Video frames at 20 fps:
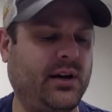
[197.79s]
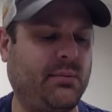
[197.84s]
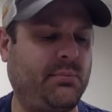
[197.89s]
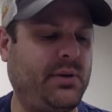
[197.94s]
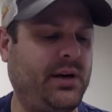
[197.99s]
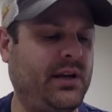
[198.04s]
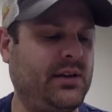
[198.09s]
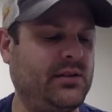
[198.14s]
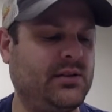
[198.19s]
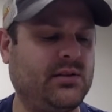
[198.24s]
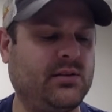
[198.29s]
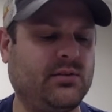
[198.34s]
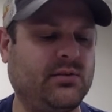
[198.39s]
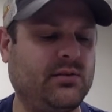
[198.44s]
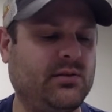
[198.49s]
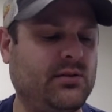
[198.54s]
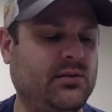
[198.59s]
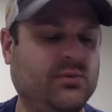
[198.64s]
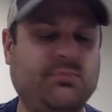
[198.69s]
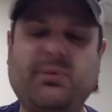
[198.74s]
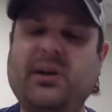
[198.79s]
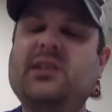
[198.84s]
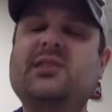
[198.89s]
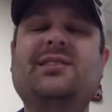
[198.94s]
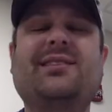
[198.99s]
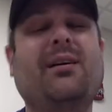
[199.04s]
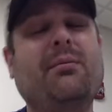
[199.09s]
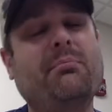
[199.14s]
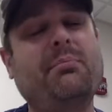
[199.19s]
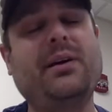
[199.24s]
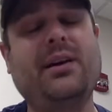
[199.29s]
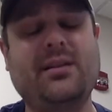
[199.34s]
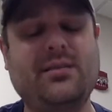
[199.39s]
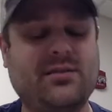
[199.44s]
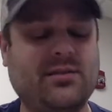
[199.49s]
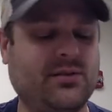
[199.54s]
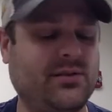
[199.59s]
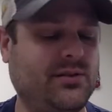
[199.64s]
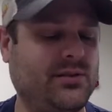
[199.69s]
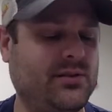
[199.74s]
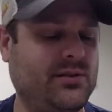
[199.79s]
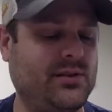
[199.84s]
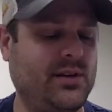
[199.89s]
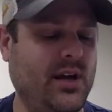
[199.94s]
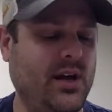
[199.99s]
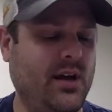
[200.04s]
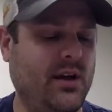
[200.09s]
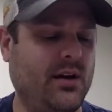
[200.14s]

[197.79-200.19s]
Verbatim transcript: a pencils, bring some pencils,